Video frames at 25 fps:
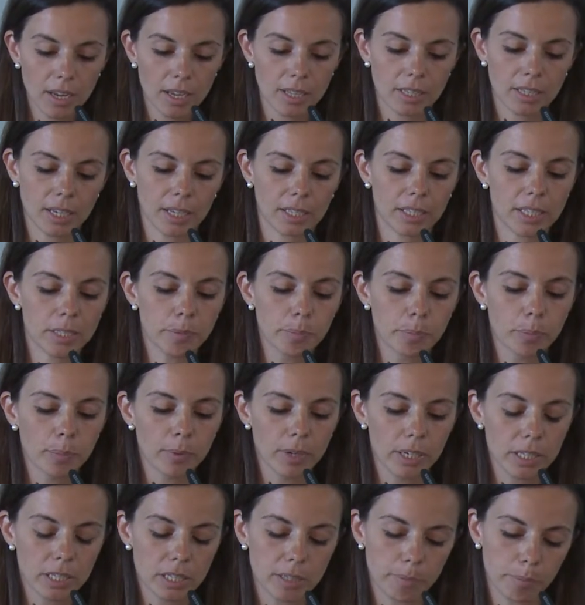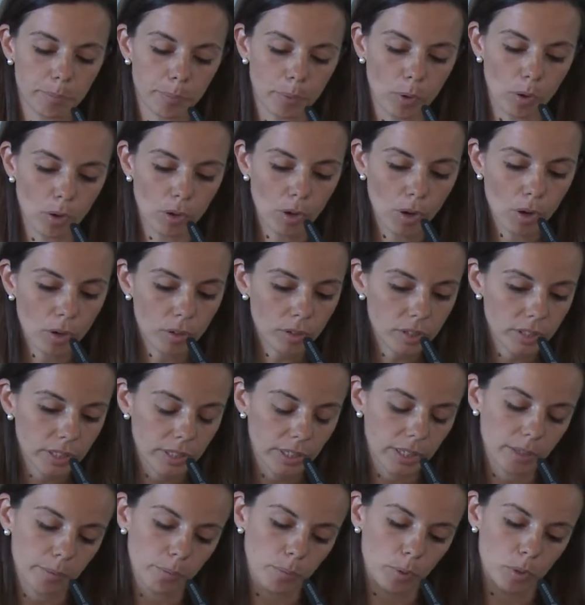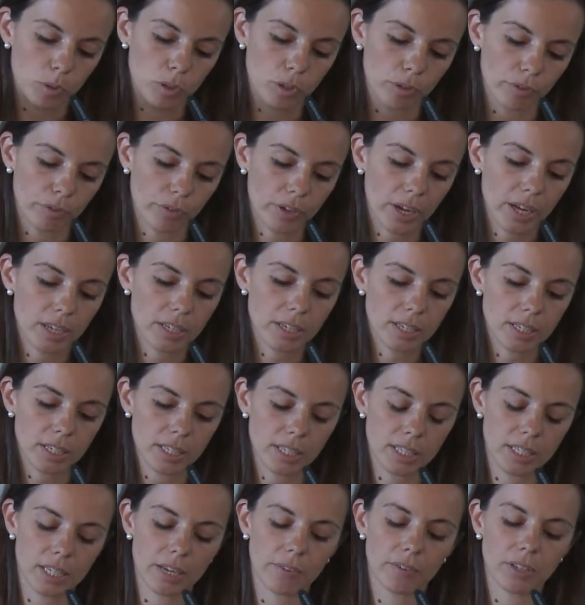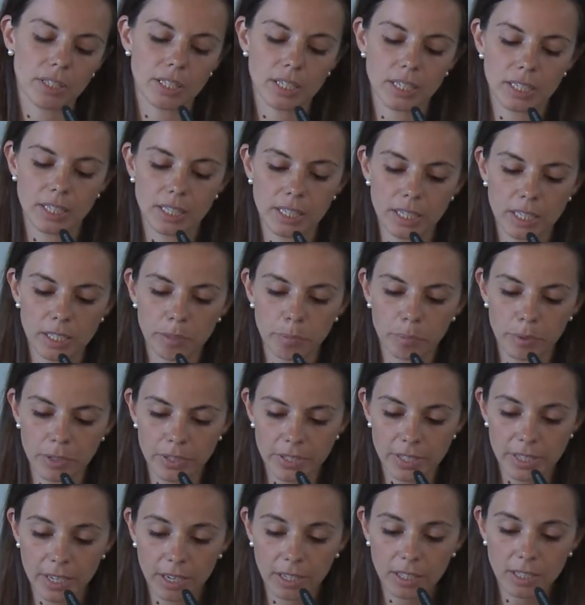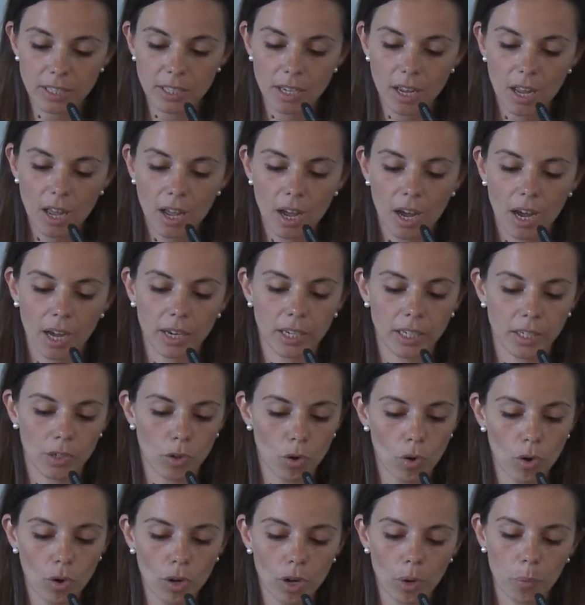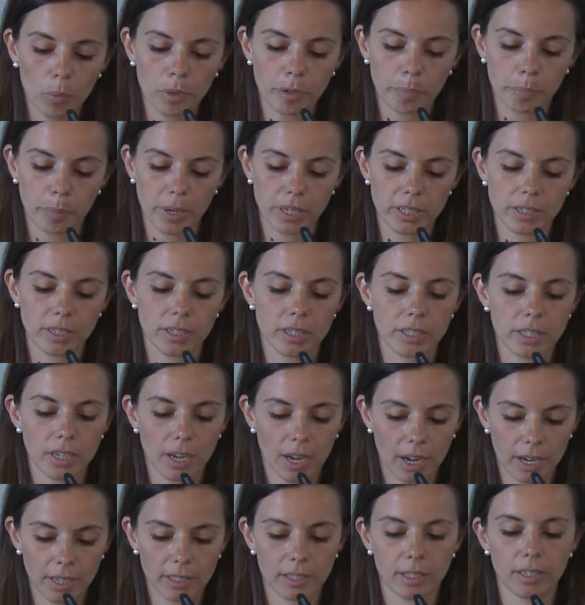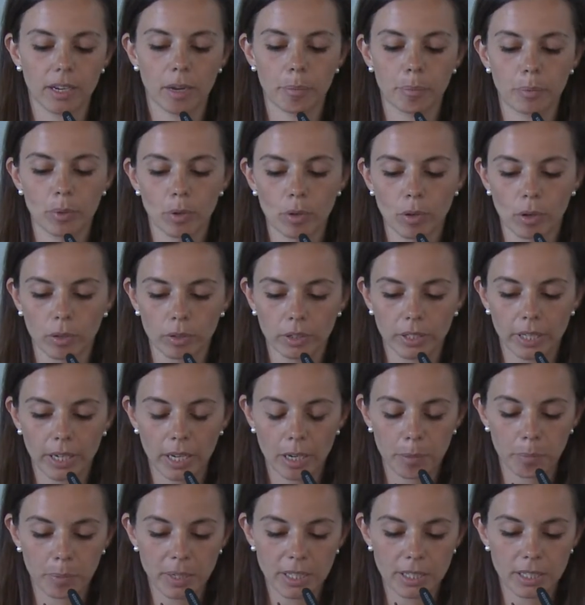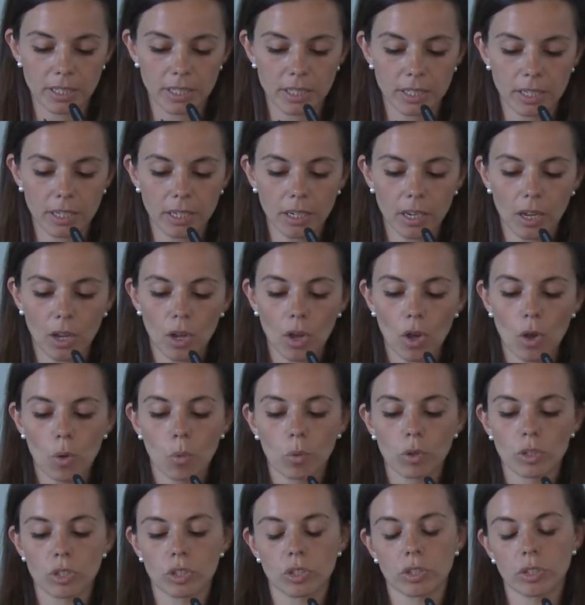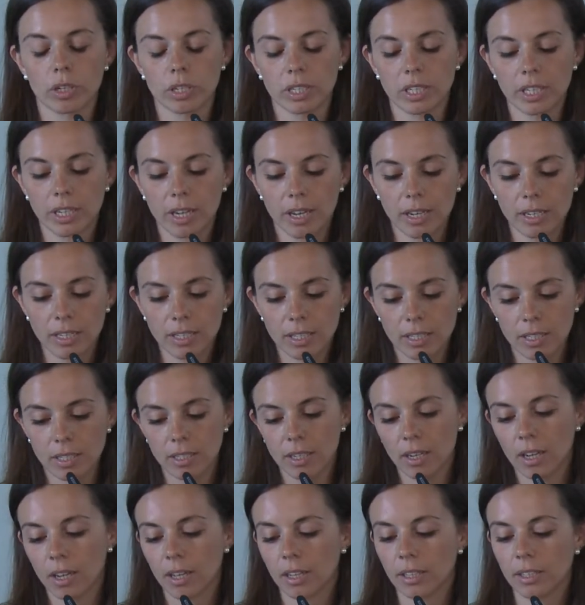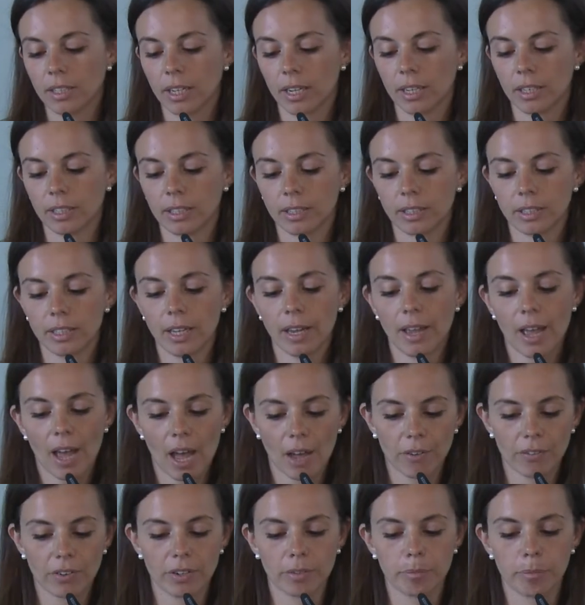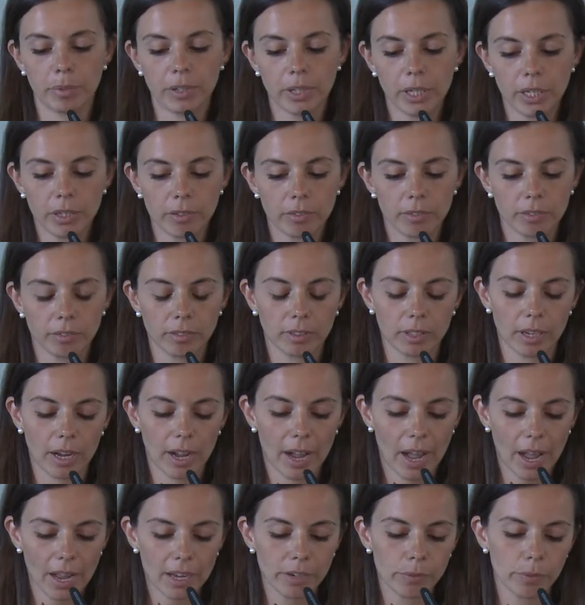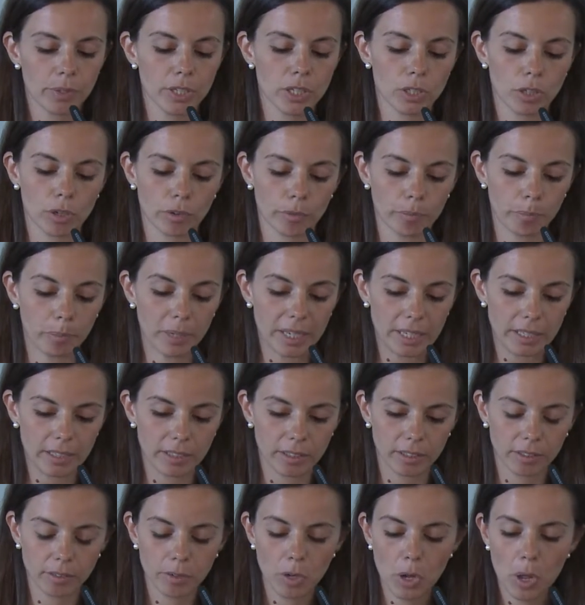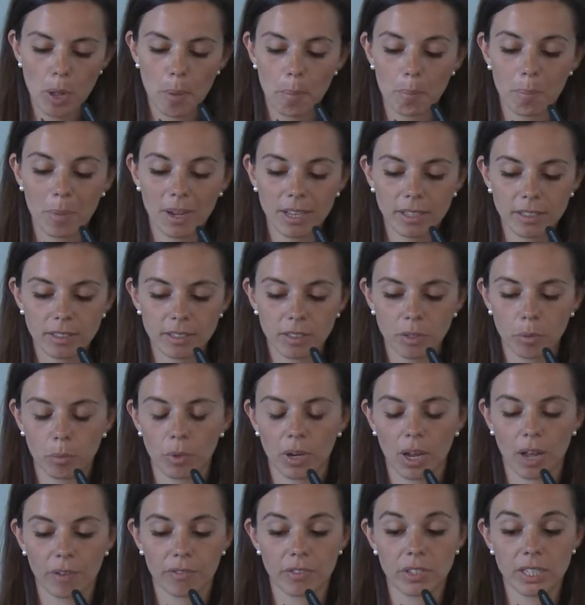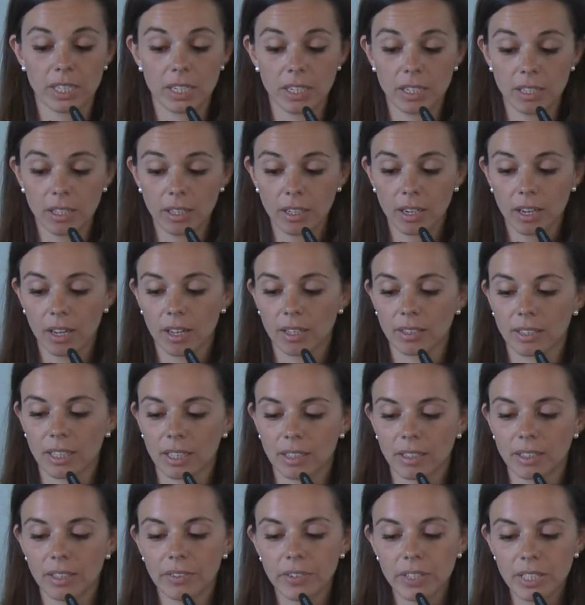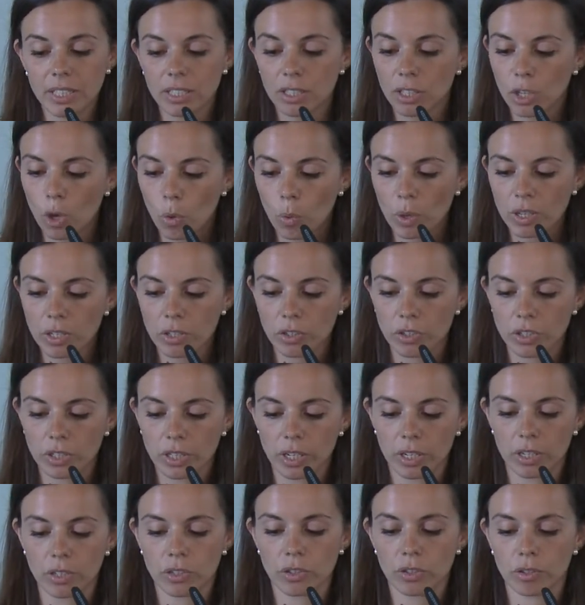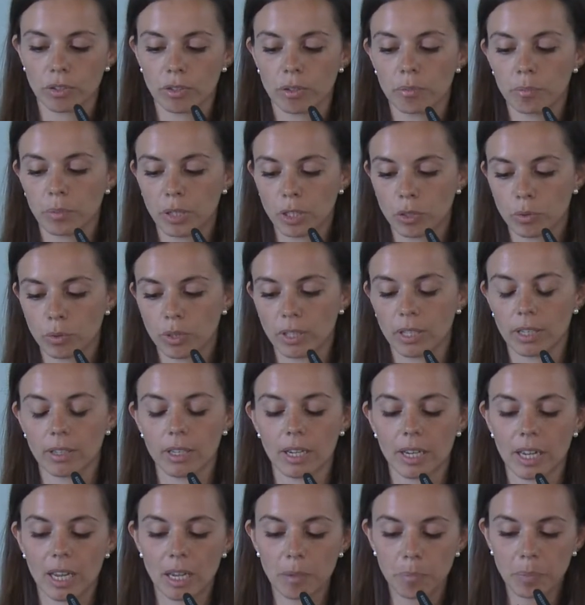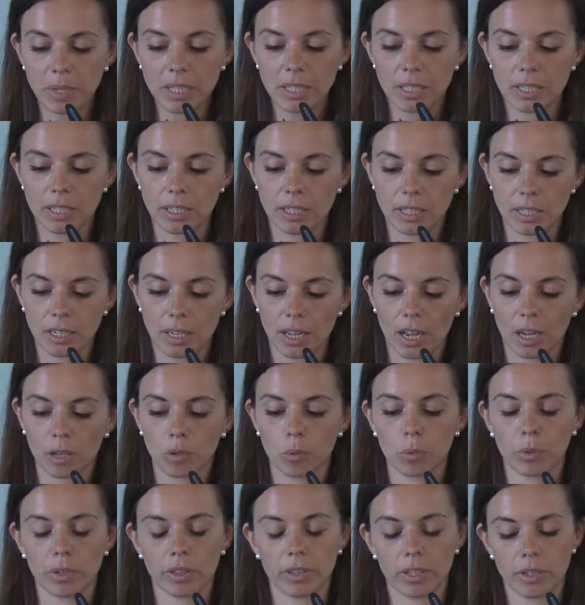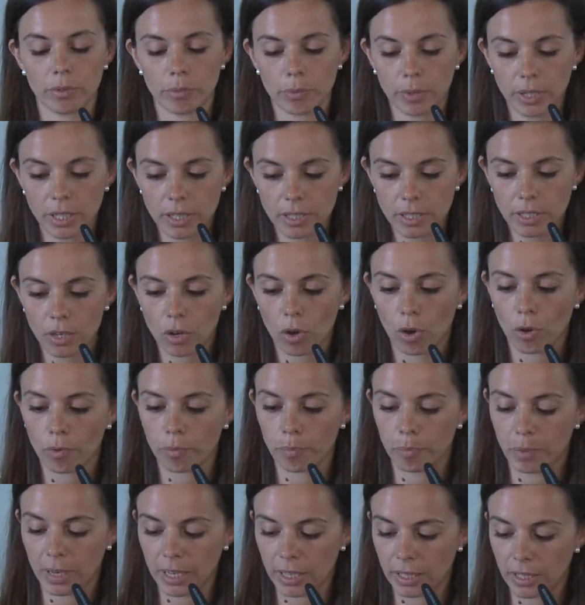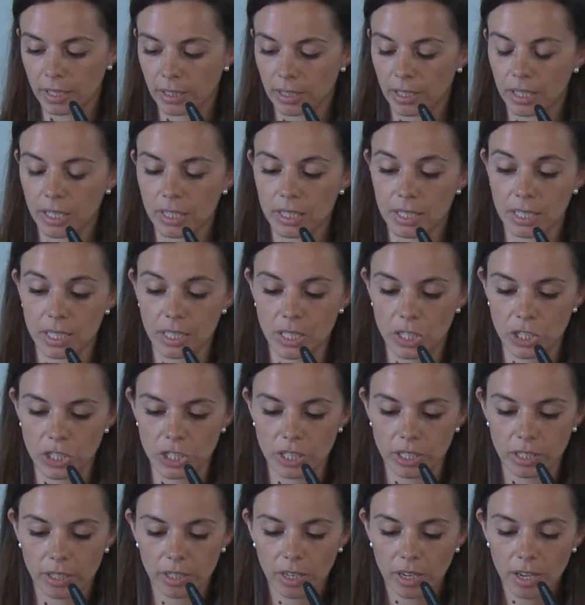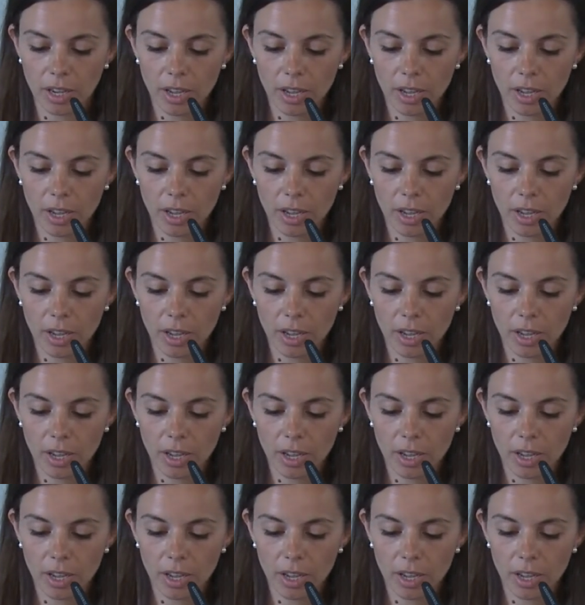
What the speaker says: that is prolonged in most of cases in 76%, and in all our patients had a prolonged APTT, which suggests that they have a very high risk of bleeding. But we have seen that there is no association between an APTT and with the risk of bleeding in CDG.